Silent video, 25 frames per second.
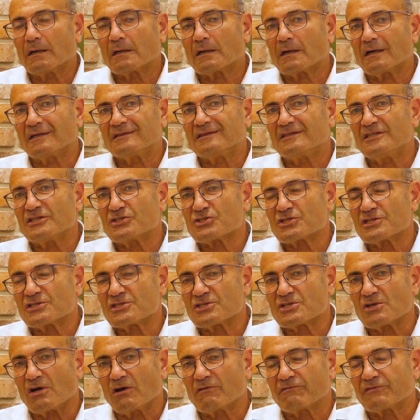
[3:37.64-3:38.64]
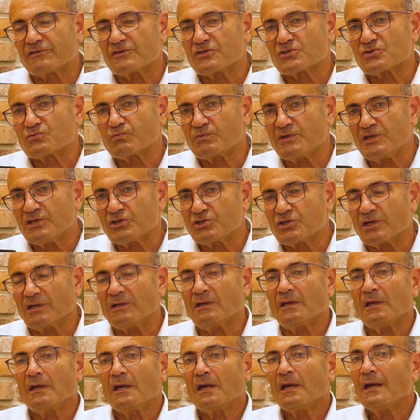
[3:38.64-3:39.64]
conditions of this
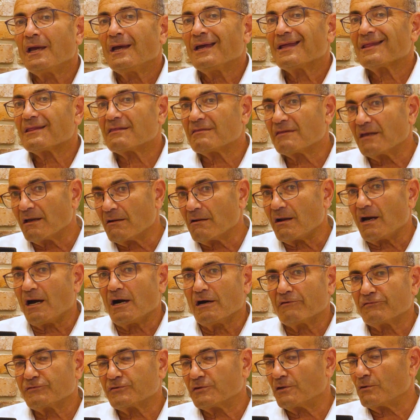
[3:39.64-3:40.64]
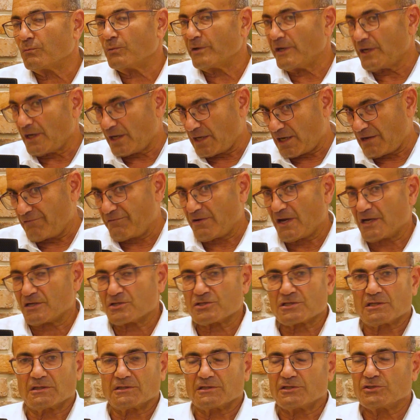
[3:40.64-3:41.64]
region. Thereafter, we have
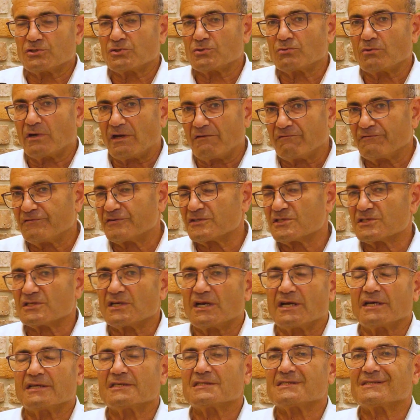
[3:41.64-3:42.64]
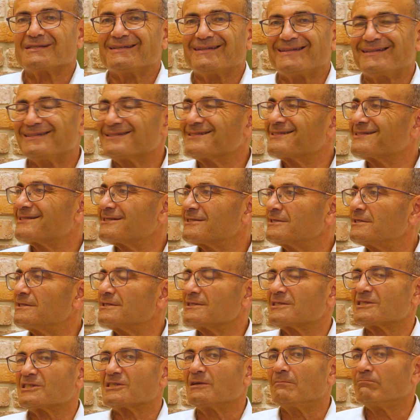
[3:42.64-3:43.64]
actually to emphasize its
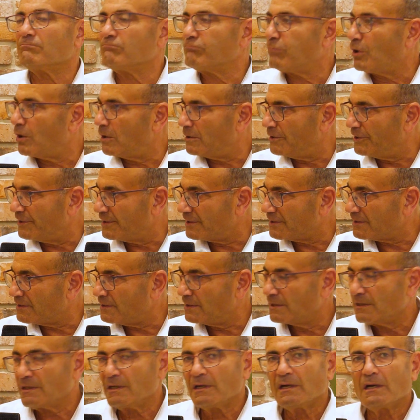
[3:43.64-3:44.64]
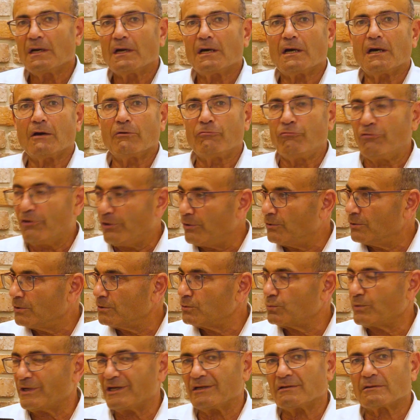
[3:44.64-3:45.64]
symbolic role
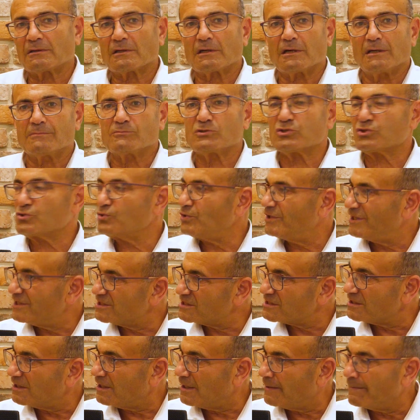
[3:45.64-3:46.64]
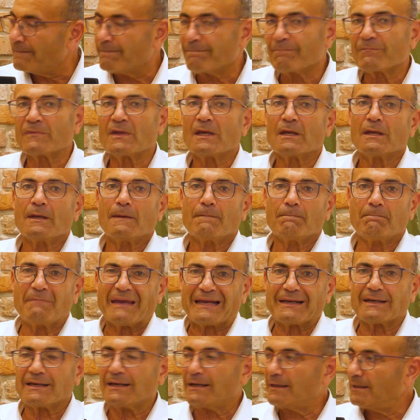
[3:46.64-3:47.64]
when it comes to Islam.
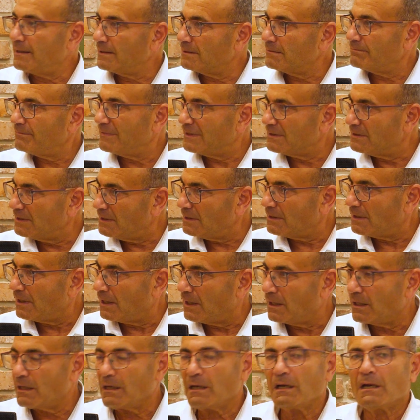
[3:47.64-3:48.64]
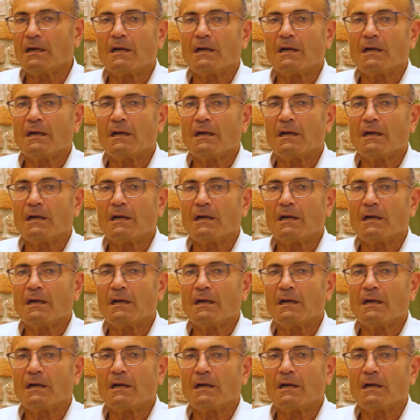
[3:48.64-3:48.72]
Mecca and Medina,